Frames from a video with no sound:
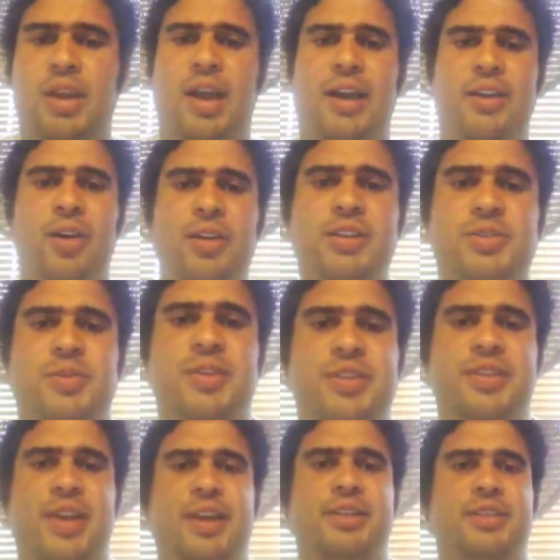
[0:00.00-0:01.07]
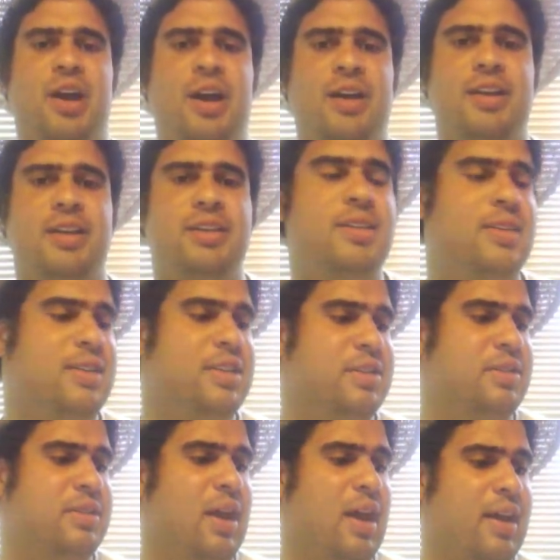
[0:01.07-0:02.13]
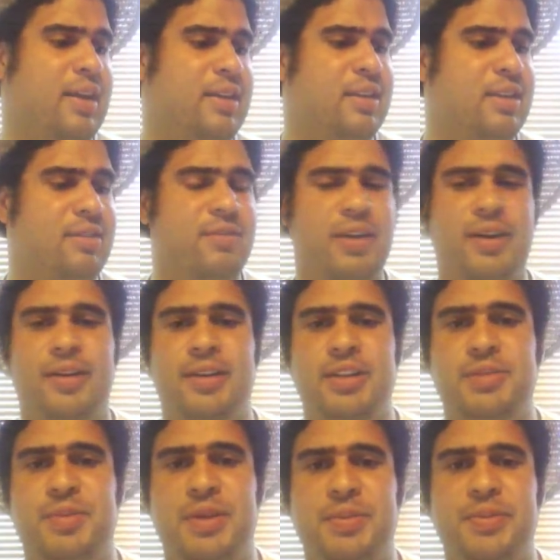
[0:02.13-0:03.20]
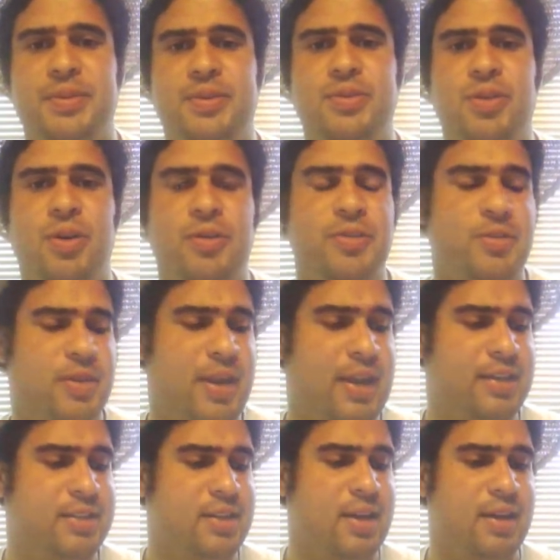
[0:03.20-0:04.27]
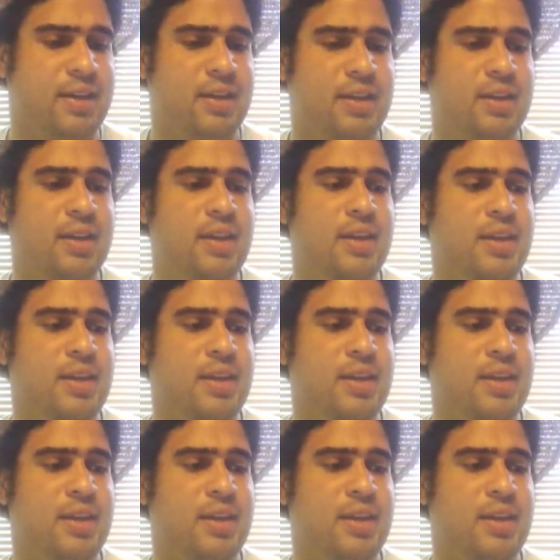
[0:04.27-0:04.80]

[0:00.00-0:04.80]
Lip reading: I noticed one thing talking to the various people who go through gang stalking